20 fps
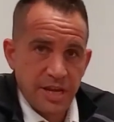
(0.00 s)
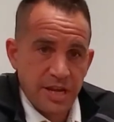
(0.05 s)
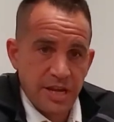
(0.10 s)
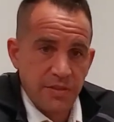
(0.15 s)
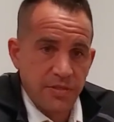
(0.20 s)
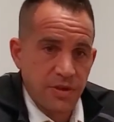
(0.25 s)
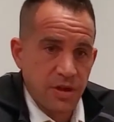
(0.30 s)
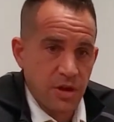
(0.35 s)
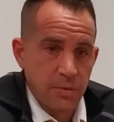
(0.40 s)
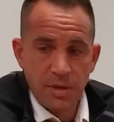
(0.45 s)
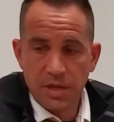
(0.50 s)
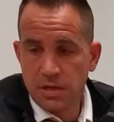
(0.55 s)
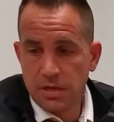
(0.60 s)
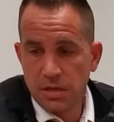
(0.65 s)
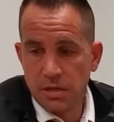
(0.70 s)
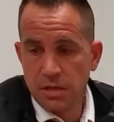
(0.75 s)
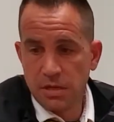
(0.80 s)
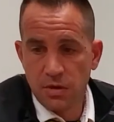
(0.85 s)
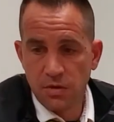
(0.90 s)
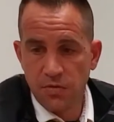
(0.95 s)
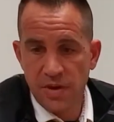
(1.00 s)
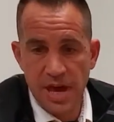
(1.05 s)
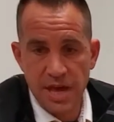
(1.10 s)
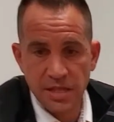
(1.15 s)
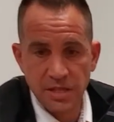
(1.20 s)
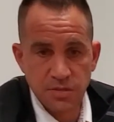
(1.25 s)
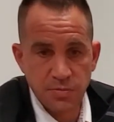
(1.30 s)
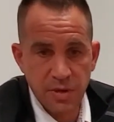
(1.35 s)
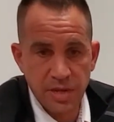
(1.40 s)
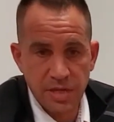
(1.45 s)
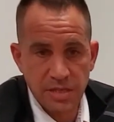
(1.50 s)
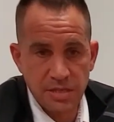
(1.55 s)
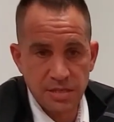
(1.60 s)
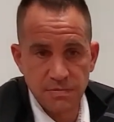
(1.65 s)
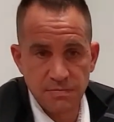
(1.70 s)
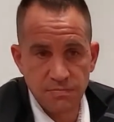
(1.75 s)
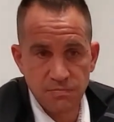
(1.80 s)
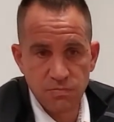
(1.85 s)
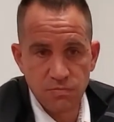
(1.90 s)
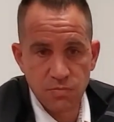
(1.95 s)
out there, Novalis makes
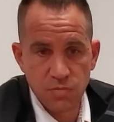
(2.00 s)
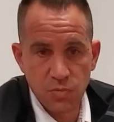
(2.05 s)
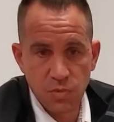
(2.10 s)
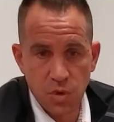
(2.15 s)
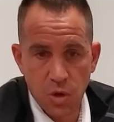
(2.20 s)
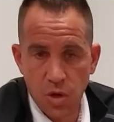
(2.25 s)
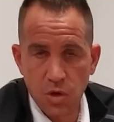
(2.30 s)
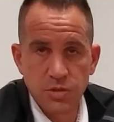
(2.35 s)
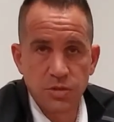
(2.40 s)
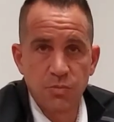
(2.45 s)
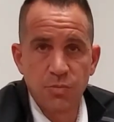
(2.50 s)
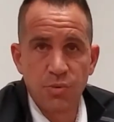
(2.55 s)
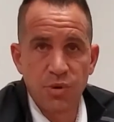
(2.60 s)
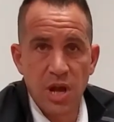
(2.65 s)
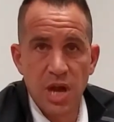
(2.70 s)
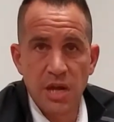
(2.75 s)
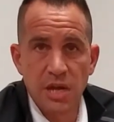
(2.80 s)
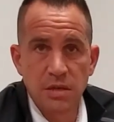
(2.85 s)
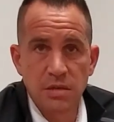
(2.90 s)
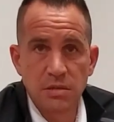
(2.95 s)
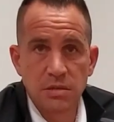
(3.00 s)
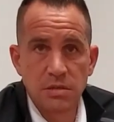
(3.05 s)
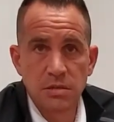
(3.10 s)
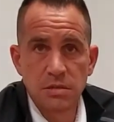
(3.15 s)
some awesome products.